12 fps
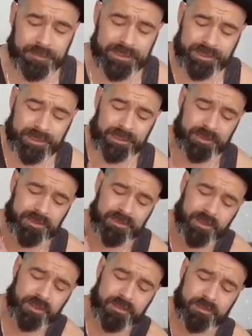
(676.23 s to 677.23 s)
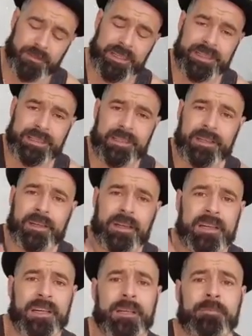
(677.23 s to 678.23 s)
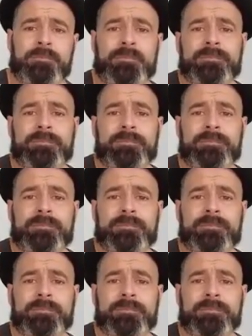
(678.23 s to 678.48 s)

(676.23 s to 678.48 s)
Particularly on social media.